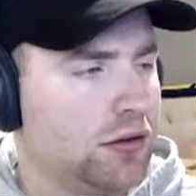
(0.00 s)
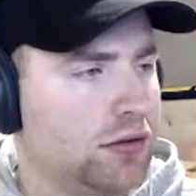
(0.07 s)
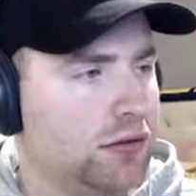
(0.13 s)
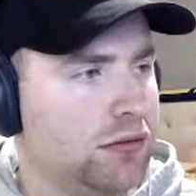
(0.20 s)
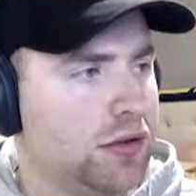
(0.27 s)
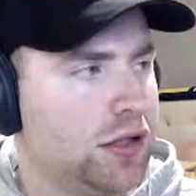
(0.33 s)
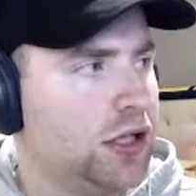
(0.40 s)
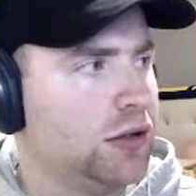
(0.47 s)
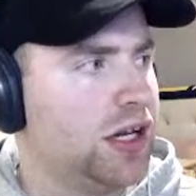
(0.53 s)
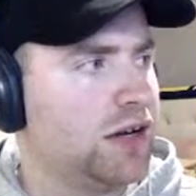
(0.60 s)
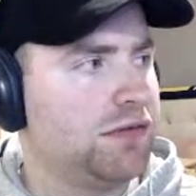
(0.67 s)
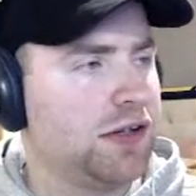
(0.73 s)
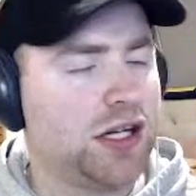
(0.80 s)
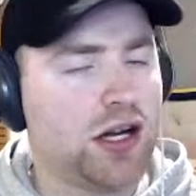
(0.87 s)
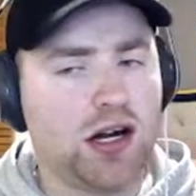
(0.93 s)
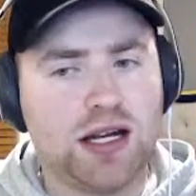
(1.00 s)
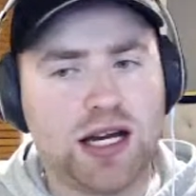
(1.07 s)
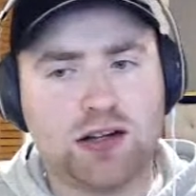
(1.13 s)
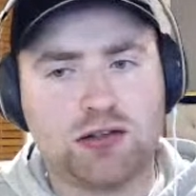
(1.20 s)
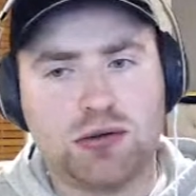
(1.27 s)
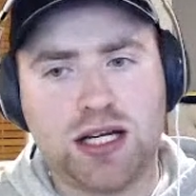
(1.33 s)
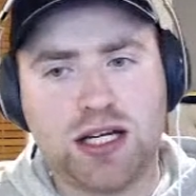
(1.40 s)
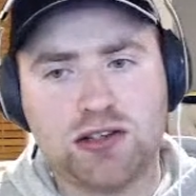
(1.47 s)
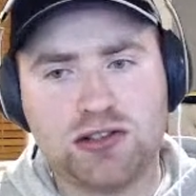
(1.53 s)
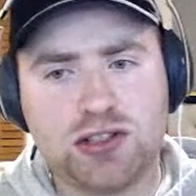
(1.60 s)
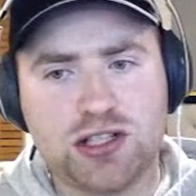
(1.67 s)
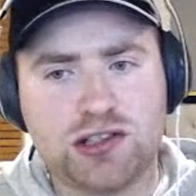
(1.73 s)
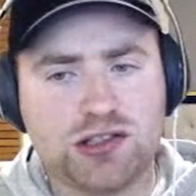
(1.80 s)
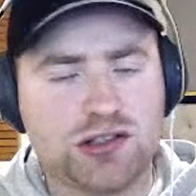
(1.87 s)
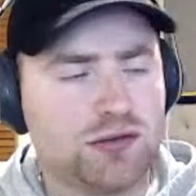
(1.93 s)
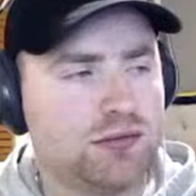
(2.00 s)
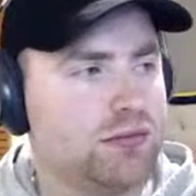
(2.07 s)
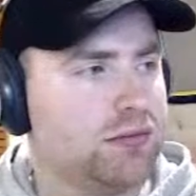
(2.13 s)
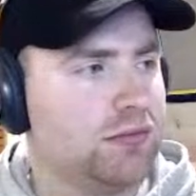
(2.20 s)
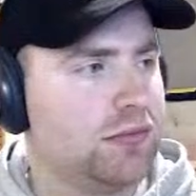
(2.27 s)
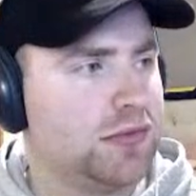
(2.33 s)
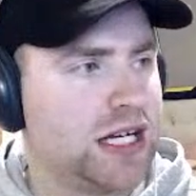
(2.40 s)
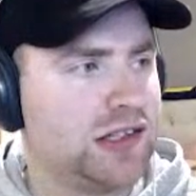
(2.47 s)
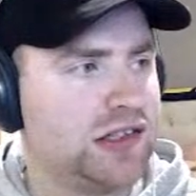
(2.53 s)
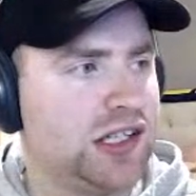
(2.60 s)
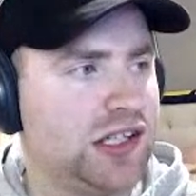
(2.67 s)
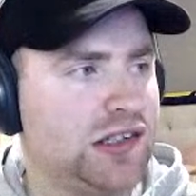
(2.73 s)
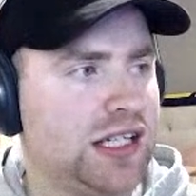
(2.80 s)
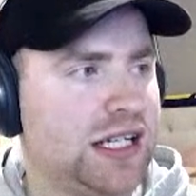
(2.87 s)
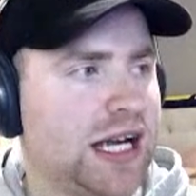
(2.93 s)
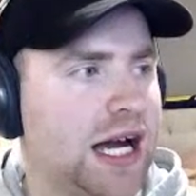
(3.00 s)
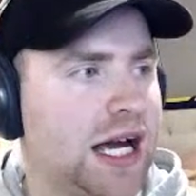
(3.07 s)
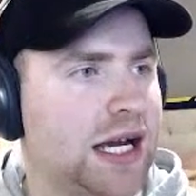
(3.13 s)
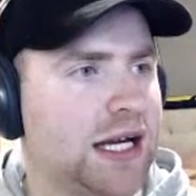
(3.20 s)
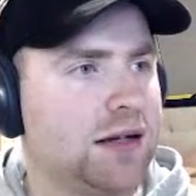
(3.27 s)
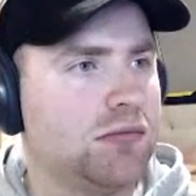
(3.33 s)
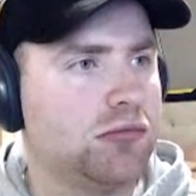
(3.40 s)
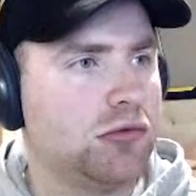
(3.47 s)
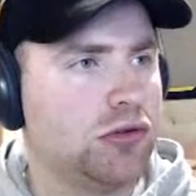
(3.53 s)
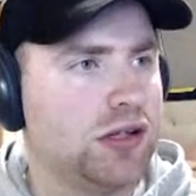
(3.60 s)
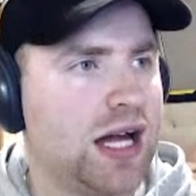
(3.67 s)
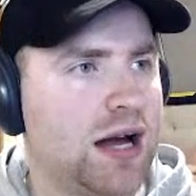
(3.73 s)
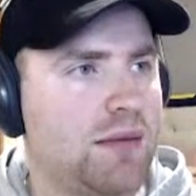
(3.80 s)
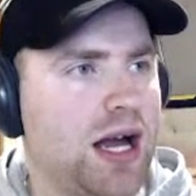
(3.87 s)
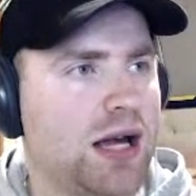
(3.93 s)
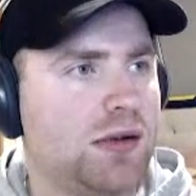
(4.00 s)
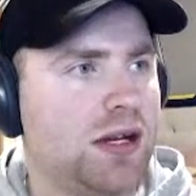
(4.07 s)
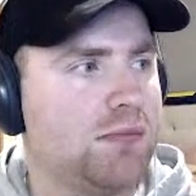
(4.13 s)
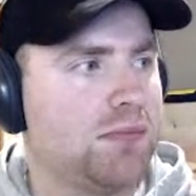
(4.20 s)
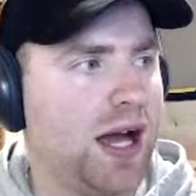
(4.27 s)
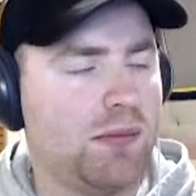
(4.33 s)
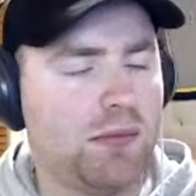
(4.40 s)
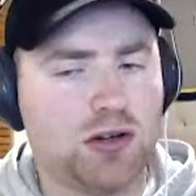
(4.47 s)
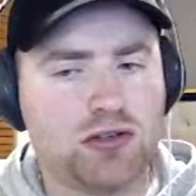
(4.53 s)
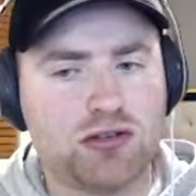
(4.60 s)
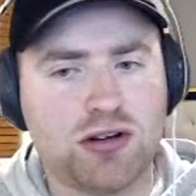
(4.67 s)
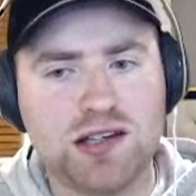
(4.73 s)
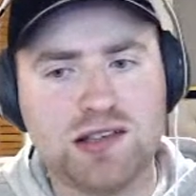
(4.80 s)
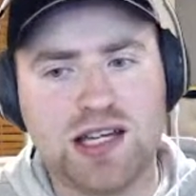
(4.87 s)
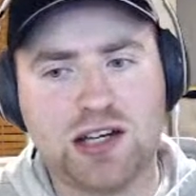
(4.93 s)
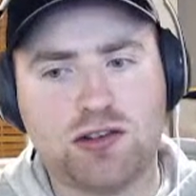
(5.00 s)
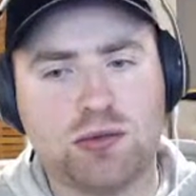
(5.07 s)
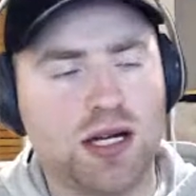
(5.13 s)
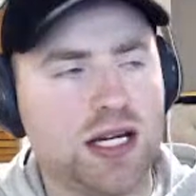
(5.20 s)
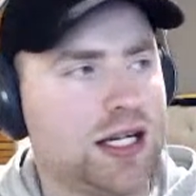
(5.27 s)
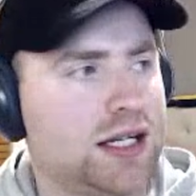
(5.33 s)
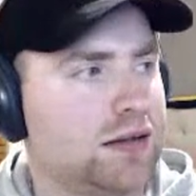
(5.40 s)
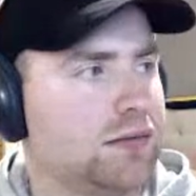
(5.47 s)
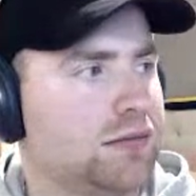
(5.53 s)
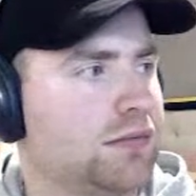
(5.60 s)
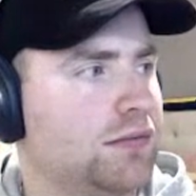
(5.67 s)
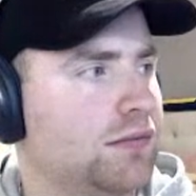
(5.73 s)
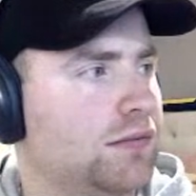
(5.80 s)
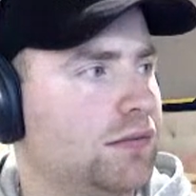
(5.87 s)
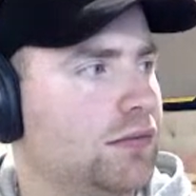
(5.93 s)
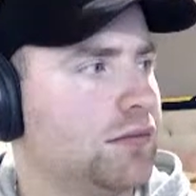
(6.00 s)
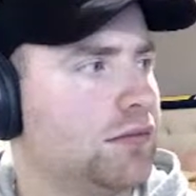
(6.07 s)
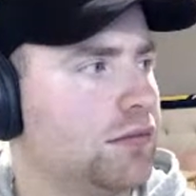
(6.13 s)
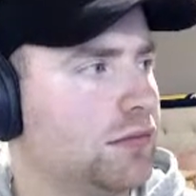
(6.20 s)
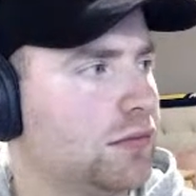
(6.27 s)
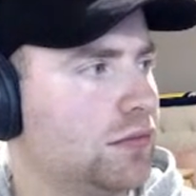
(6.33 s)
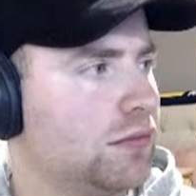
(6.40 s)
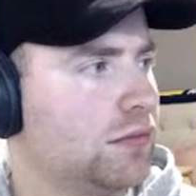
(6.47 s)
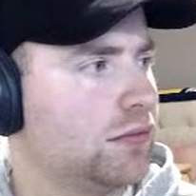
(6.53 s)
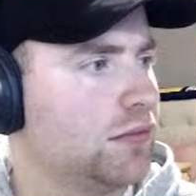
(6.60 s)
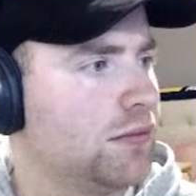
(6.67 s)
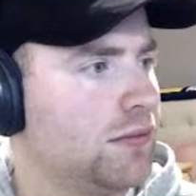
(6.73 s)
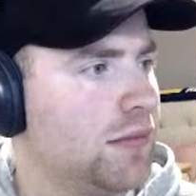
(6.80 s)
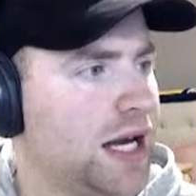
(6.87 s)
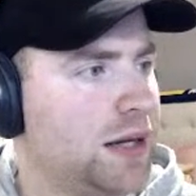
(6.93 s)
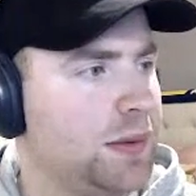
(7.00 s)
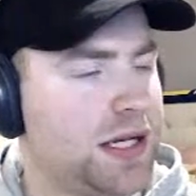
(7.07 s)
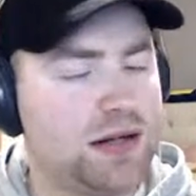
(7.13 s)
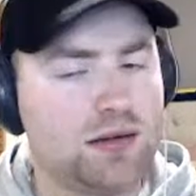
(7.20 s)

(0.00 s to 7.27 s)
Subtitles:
He'll definitely go next week. It's just that 60k. Could that maybe impact my trades next week? Maybe.